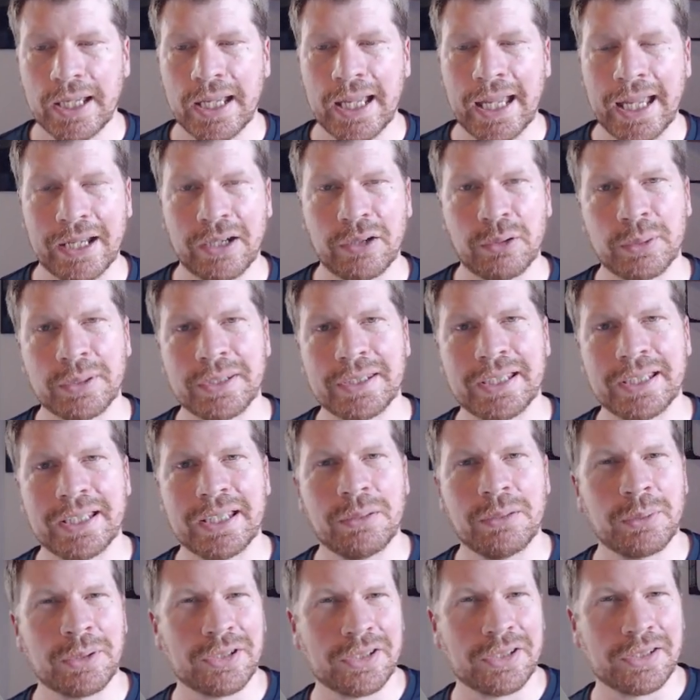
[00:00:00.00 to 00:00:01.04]
Equity,
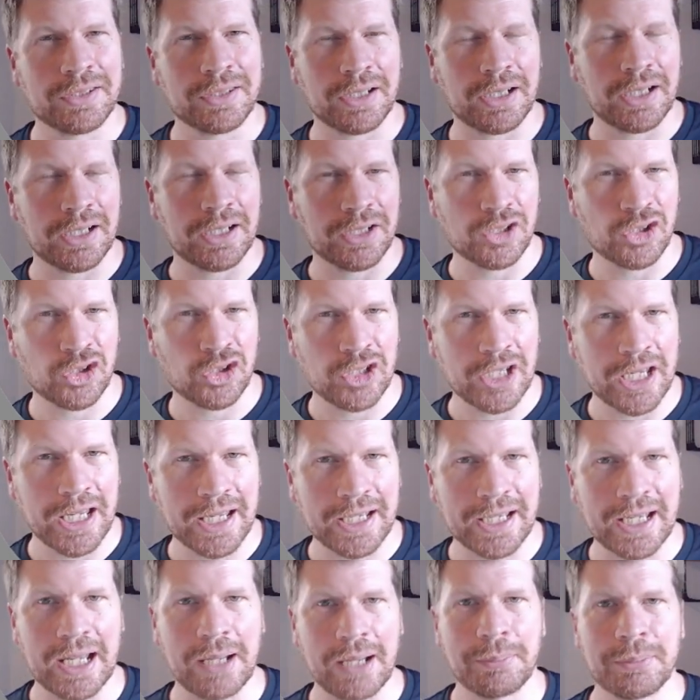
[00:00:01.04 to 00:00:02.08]
which is the kind of share
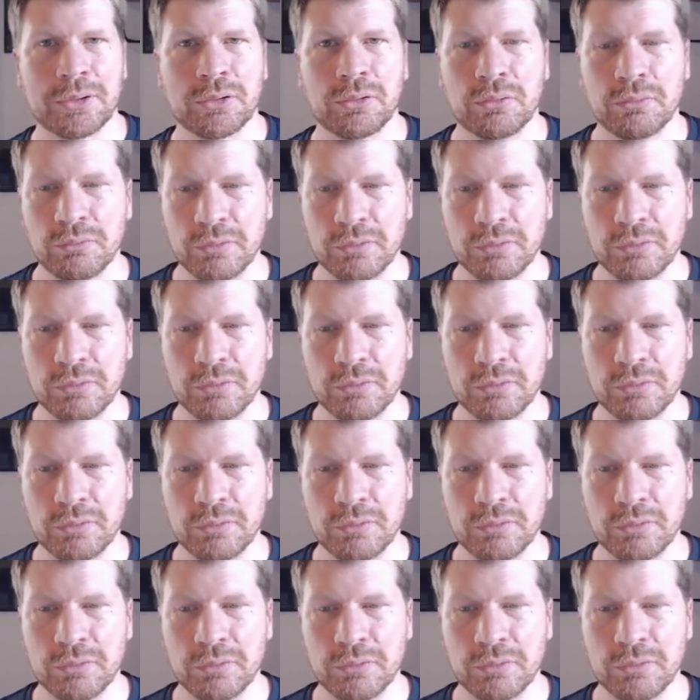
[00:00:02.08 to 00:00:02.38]
capital